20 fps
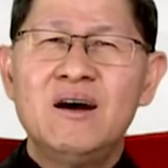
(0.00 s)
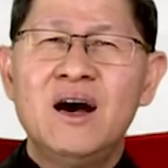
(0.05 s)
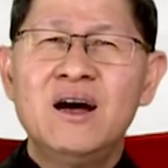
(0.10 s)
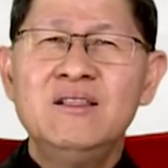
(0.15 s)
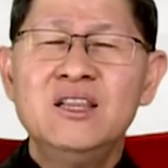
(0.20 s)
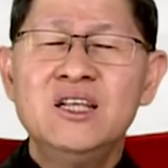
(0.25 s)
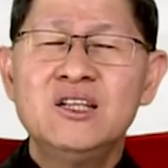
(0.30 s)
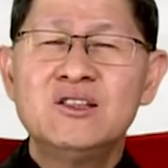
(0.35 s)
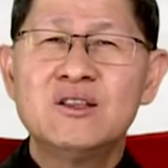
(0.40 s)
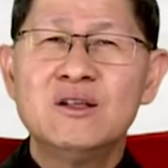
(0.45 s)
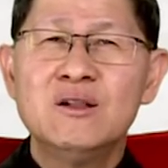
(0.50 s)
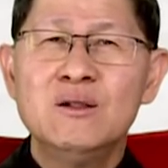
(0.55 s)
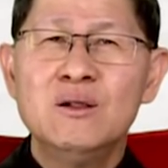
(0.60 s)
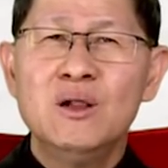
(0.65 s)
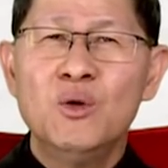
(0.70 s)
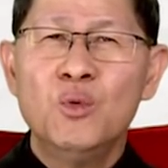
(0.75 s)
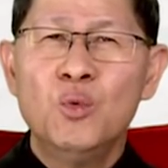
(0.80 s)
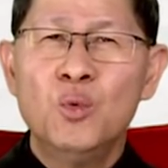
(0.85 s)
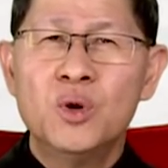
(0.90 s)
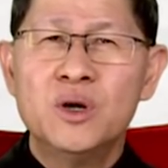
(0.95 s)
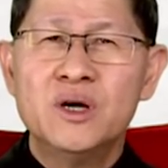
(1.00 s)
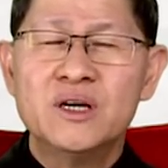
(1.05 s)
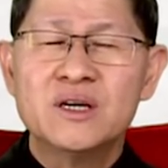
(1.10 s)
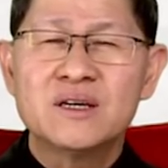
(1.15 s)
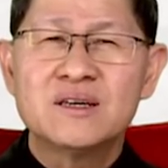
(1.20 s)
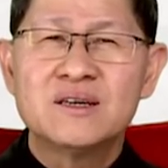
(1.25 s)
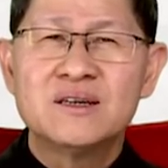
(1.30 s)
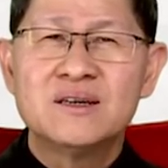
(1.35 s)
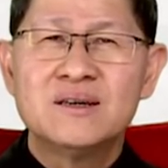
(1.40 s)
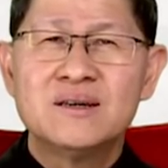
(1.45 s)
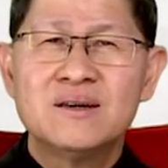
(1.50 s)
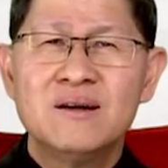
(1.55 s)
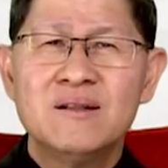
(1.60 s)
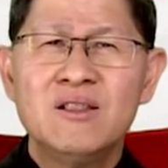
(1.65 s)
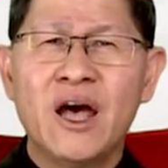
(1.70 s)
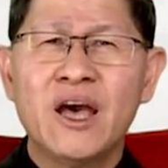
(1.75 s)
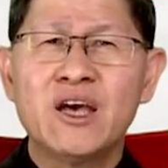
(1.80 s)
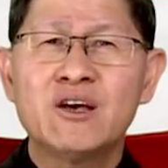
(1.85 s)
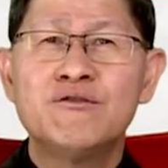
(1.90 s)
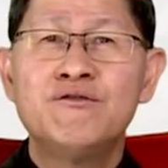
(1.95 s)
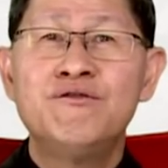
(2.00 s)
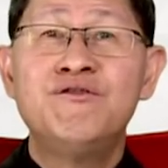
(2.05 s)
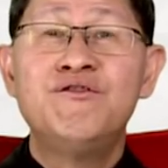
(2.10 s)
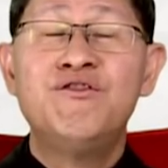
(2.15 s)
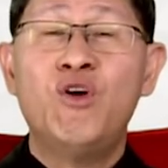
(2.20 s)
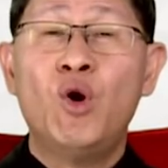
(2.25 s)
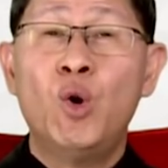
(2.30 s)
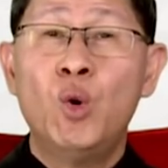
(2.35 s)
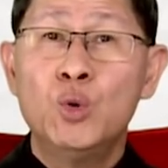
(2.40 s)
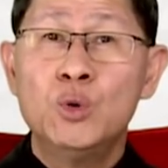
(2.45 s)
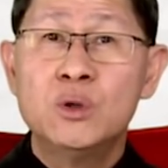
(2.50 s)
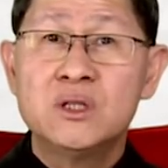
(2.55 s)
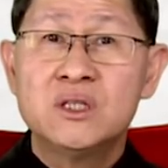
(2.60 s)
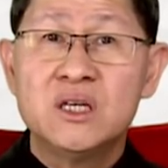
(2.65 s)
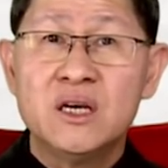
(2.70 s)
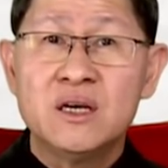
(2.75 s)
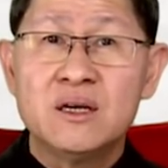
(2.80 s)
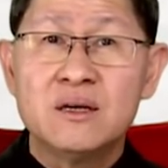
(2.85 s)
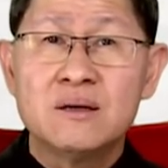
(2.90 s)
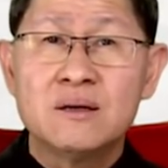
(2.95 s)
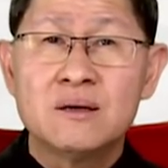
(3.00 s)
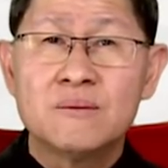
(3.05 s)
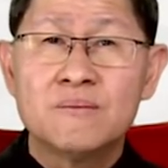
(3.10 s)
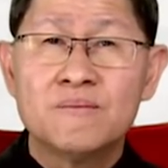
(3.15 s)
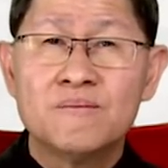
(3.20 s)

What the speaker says: A little work like folding